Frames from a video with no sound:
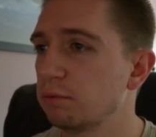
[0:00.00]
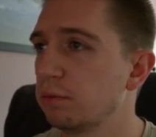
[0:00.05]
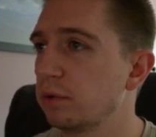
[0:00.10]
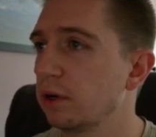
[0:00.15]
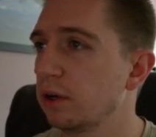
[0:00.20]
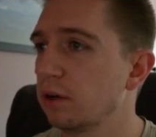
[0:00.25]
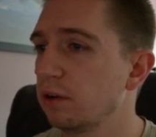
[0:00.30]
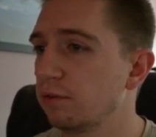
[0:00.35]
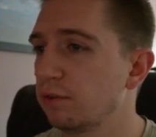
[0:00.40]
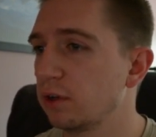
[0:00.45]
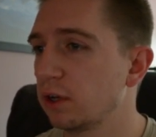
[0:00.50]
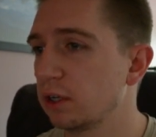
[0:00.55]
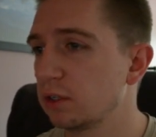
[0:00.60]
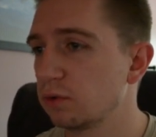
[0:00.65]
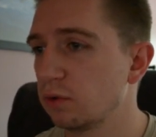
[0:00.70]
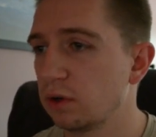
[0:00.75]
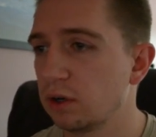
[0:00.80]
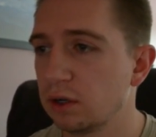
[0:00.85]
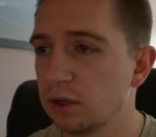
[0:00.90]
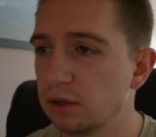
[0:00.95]
But if you guys
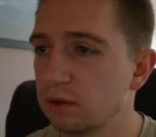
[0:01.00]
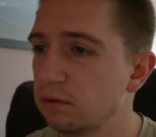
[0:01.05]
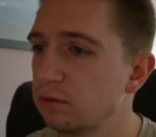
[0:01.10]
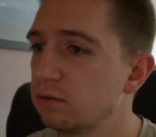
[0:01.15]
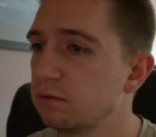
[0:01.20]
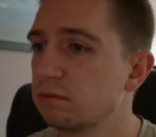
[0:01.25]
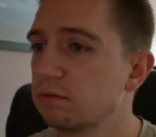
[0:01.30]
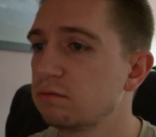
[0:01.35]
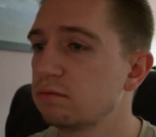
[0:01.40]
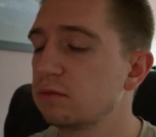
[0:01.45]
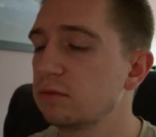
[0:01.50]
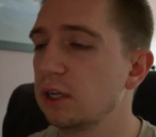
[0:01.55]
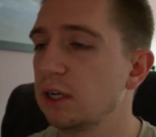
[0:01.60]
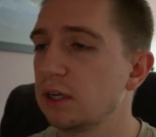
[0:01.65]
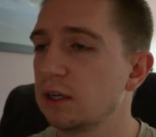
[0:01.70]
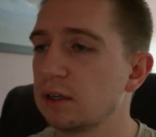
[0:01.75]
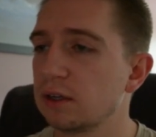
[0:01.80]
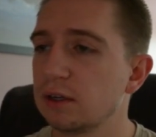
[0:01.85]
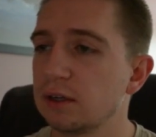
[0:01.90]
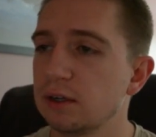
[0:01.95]
want to
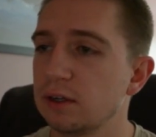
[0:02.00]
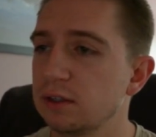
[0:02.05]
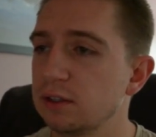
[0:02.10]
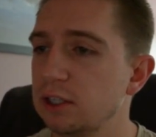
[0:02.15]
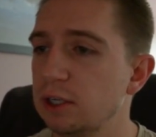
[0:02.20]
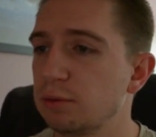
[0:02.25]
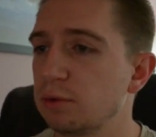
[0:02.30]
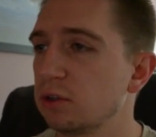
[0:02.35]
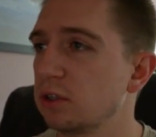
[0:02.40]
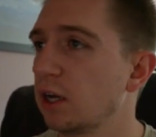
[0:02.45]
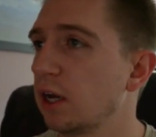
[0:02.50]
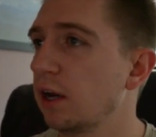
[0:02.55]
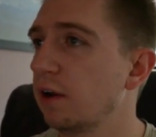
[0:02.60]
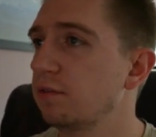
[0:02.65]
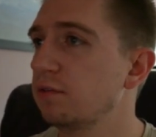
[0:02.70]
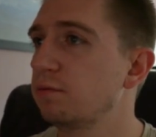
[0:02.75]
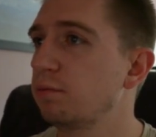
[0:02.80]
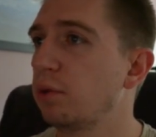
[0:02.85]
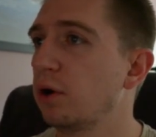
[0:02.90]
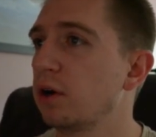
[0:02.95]
take a deeper
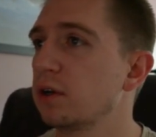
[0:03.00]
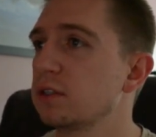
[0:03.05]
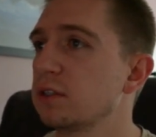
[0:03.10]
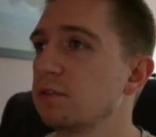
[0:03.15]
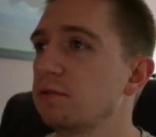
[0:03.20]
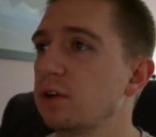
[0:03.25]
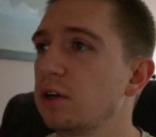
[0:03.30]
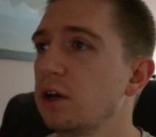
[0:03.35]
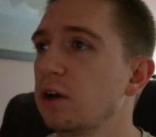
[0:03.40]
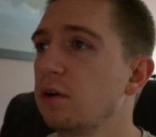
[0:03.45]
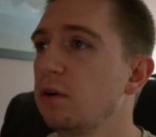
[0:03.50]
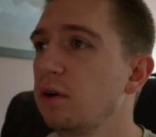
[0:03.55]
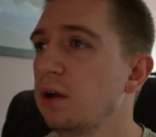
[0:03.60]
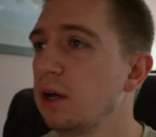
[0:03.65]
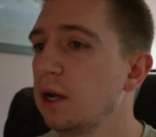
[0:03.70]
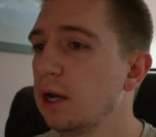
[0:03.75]
dive, pause the video.